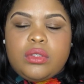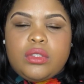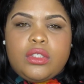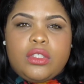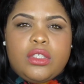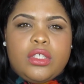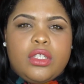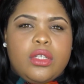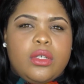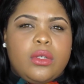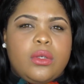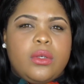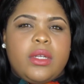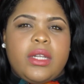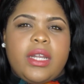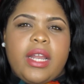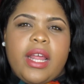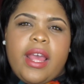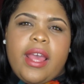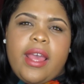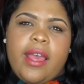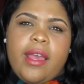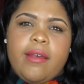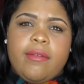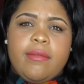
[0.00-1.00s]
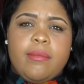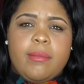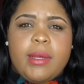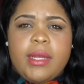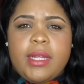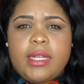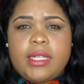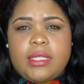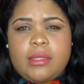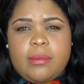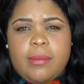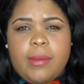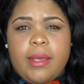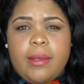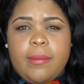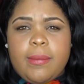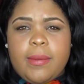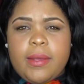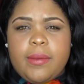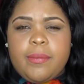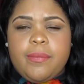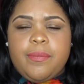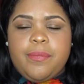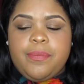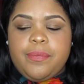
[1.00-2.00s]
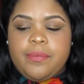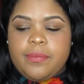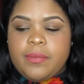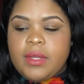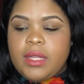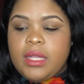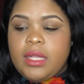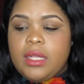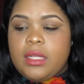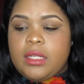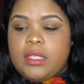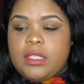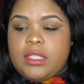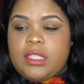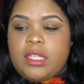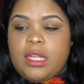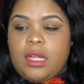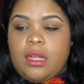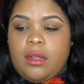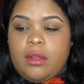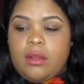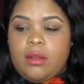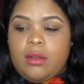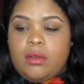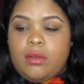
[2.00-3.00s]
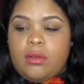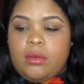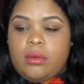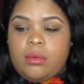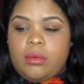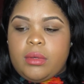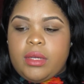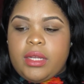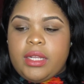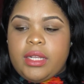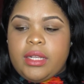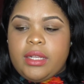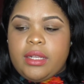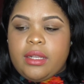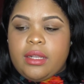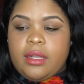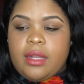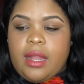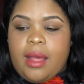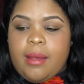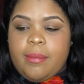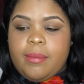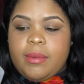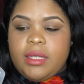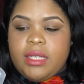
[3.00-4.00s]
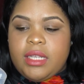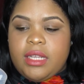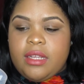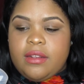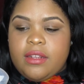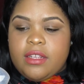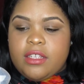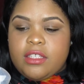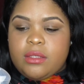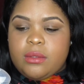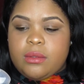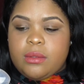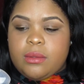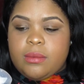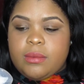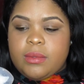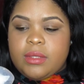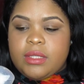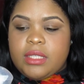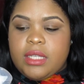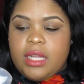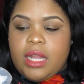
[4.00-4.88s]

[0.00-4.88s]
2.5 months maybe. So, and I believe this one was